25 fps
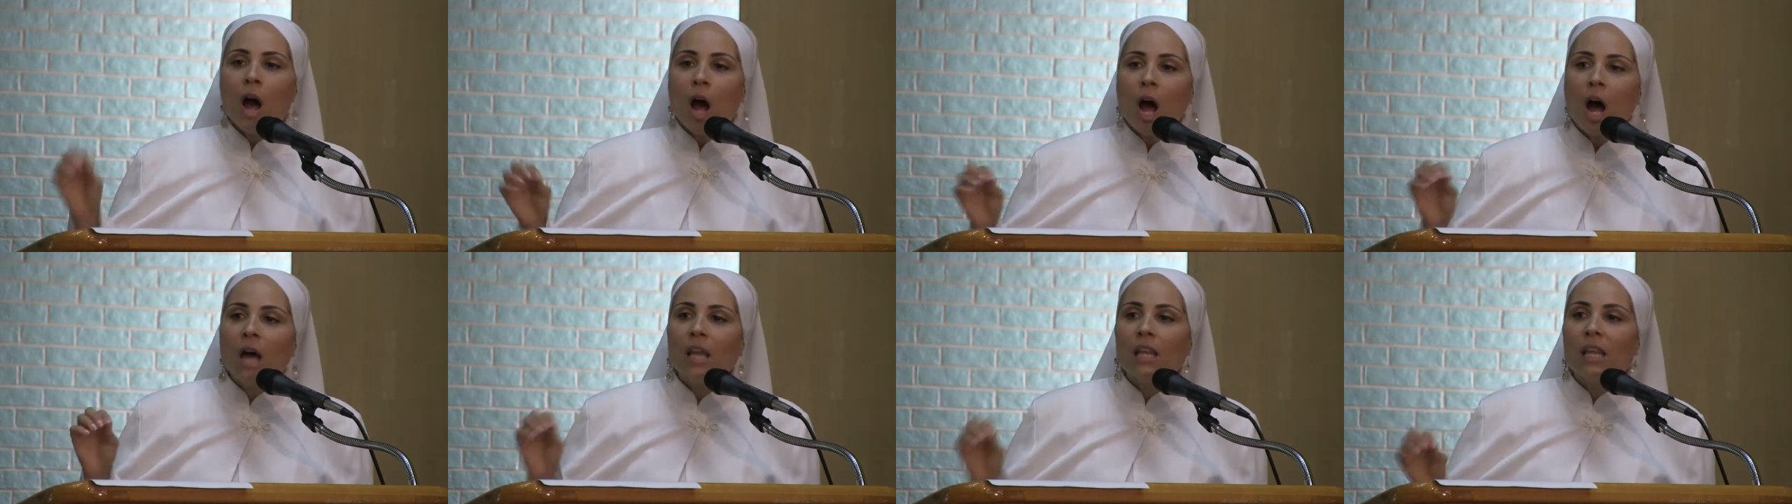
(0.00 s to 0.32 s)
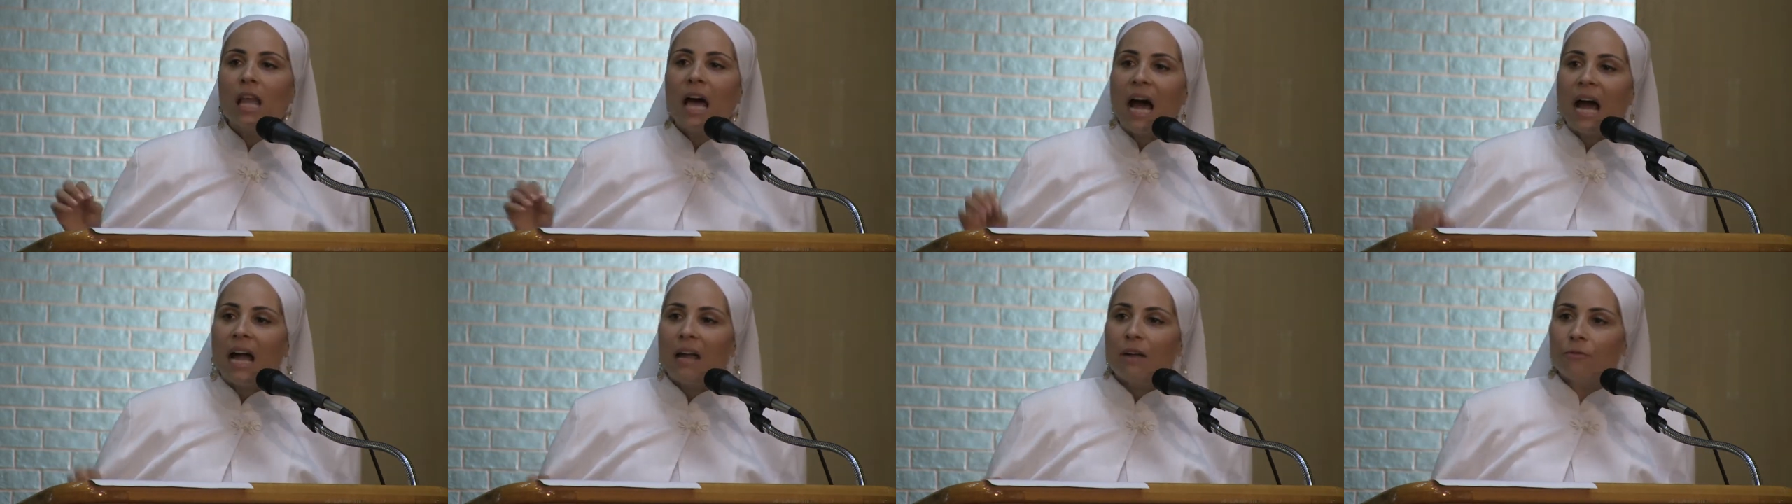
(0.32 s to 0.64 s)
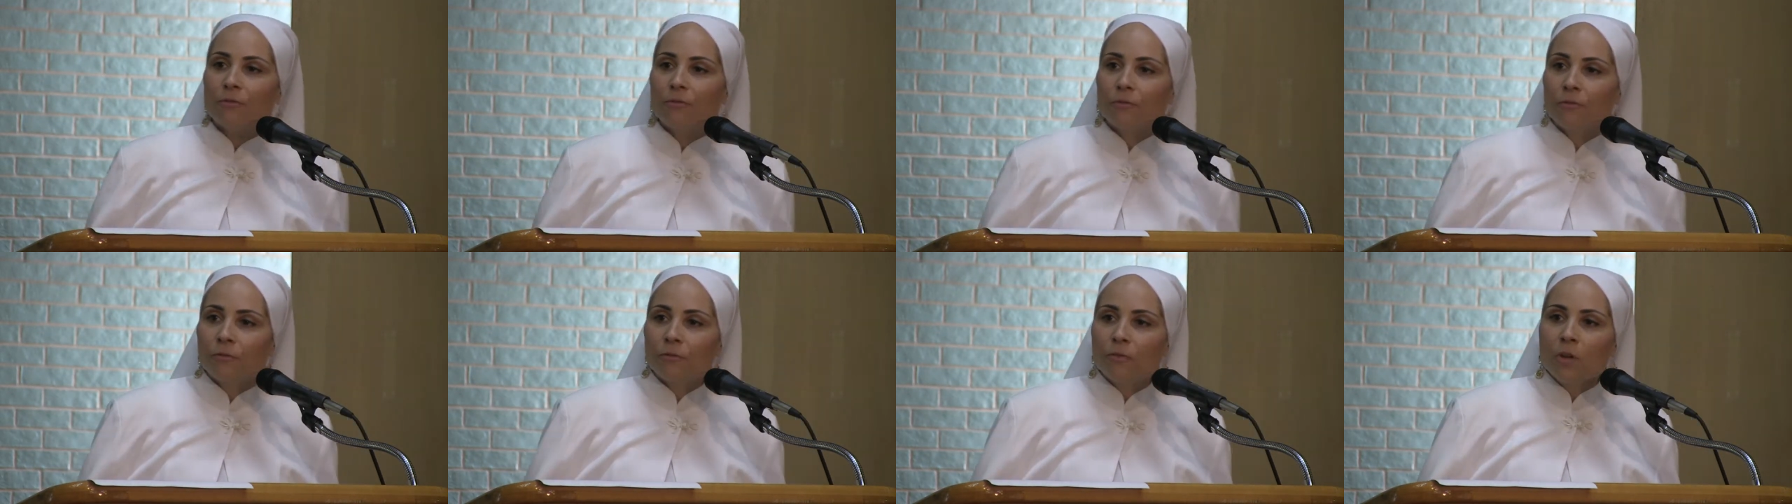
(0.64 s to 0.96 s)
our
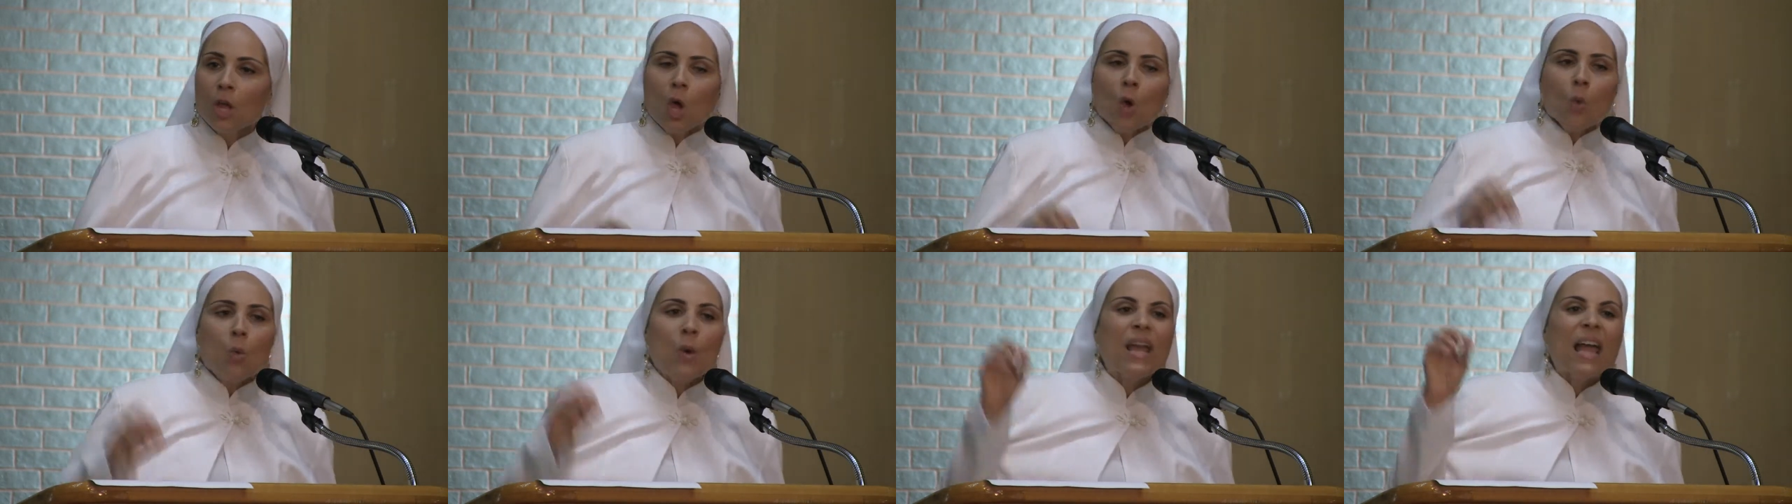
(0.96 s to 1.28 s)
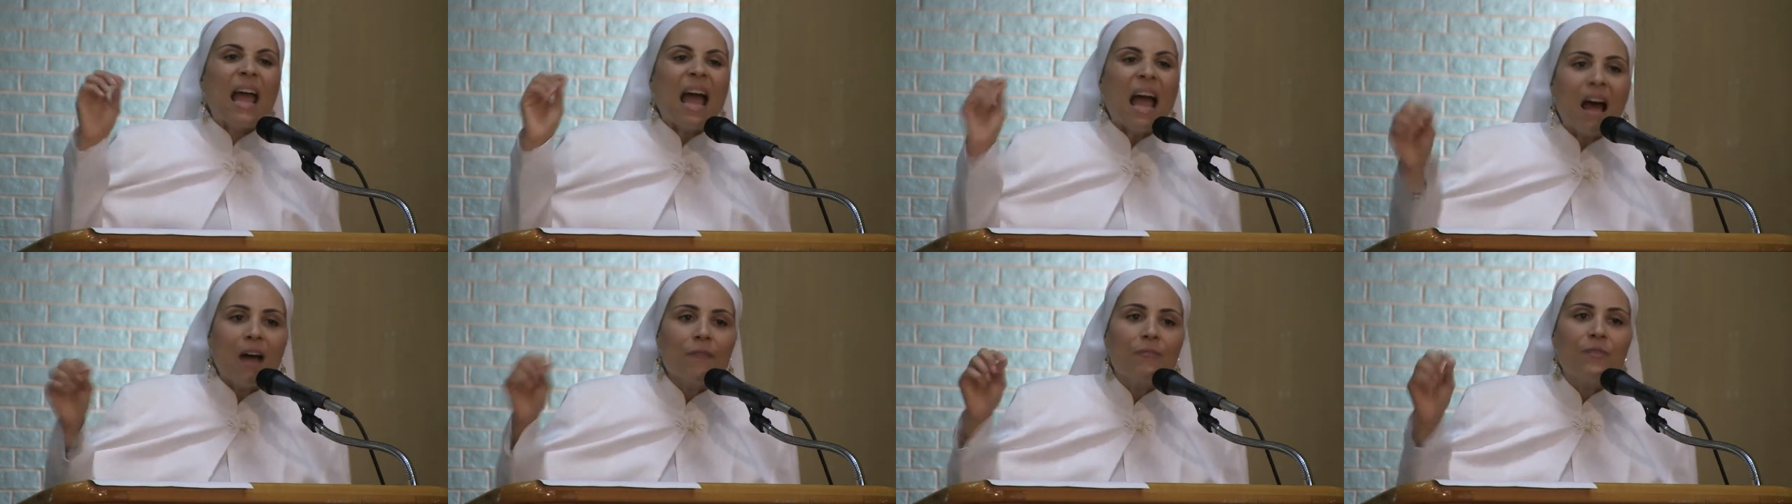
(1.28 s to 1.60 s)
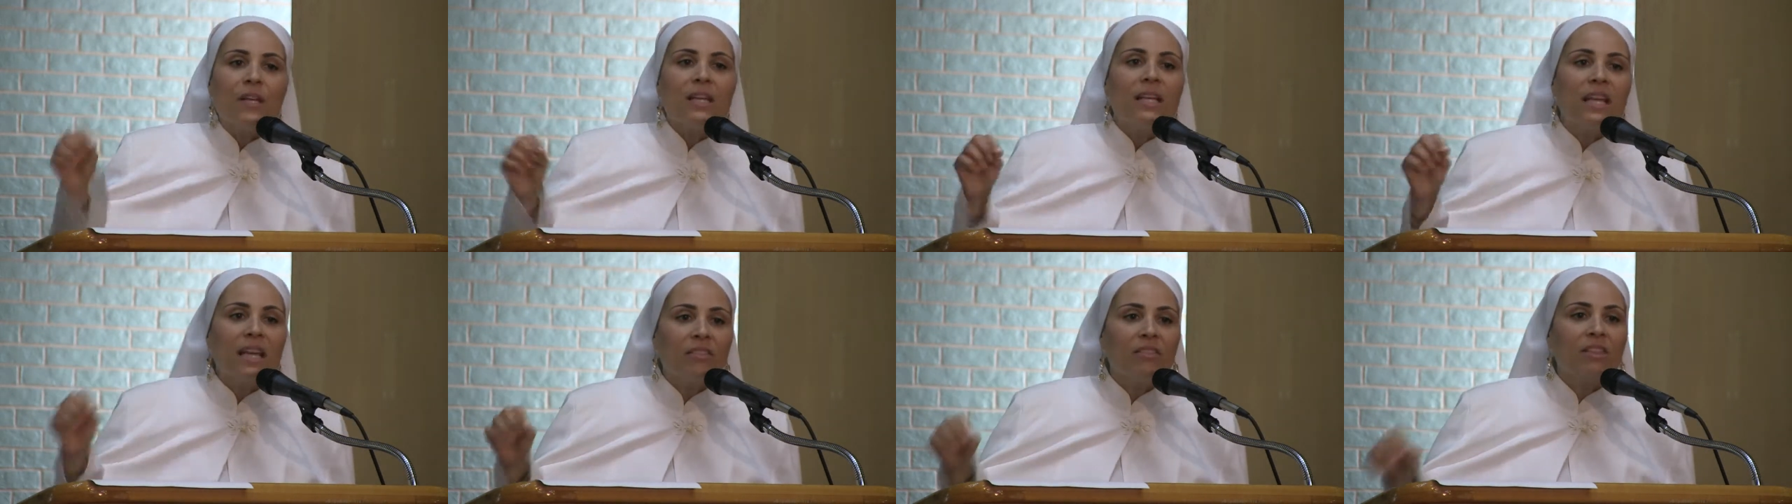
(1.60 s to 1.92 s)
life. We have
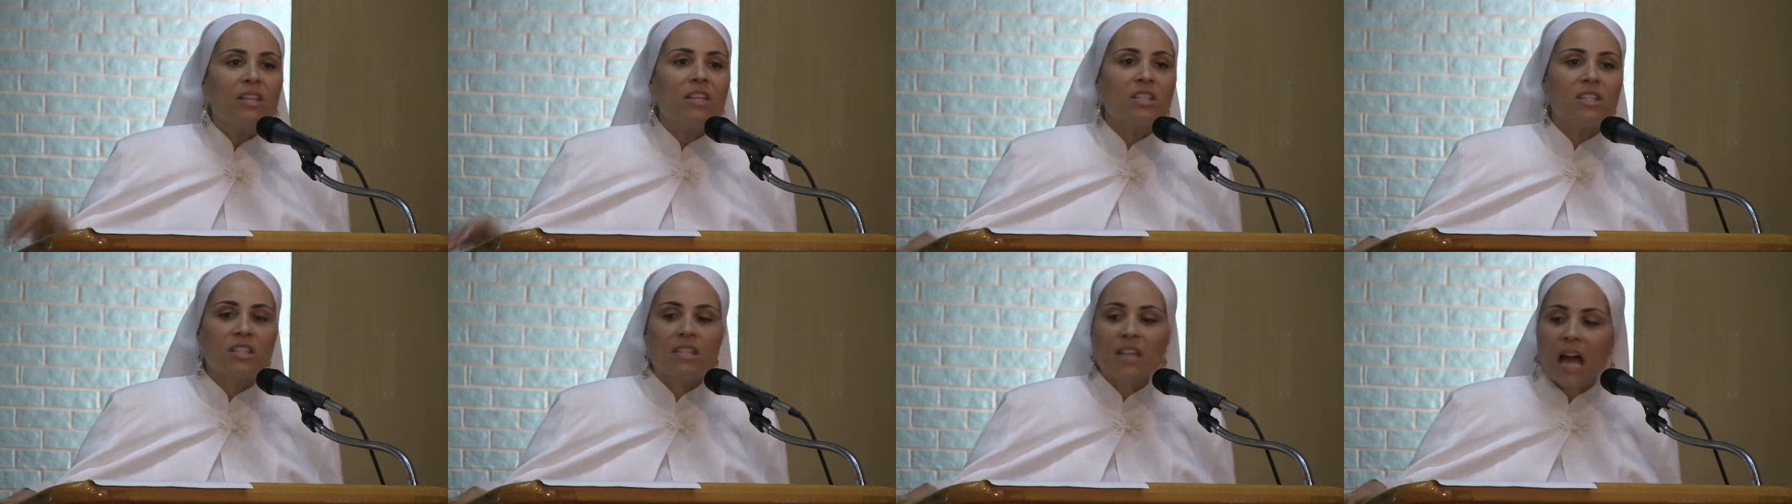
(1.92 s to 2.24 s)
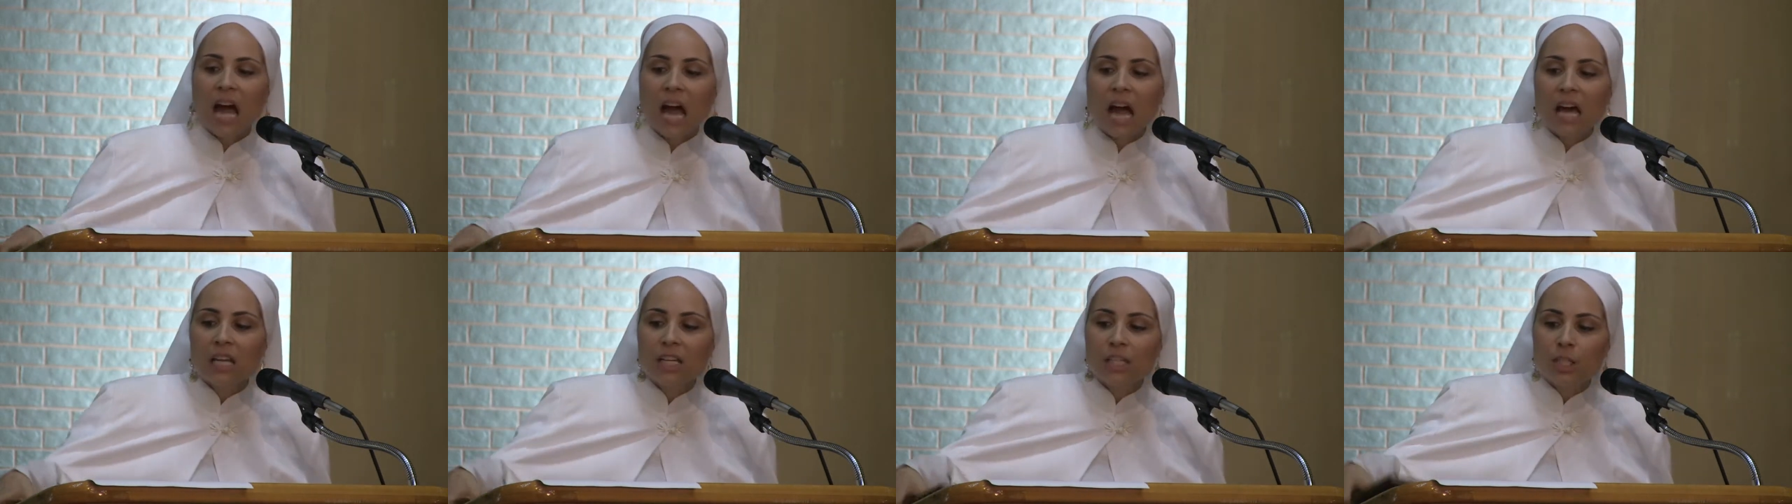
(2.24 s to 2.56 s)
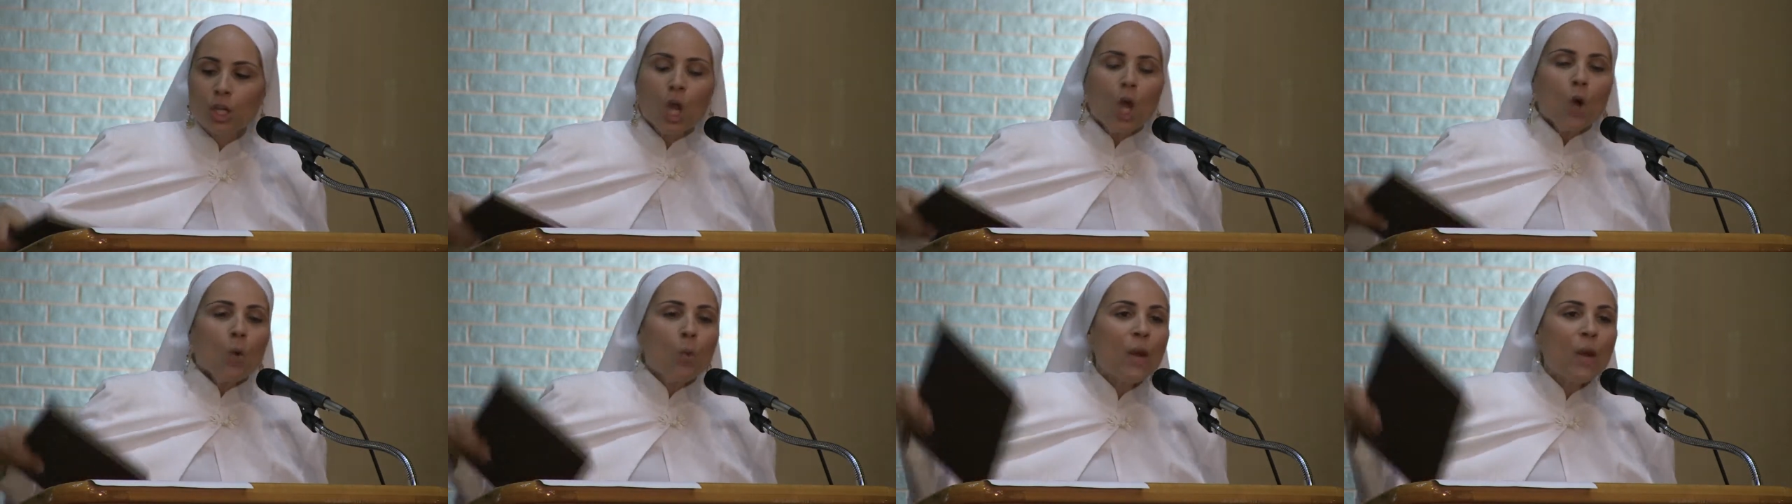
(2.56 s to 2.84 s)
to get this knowledge.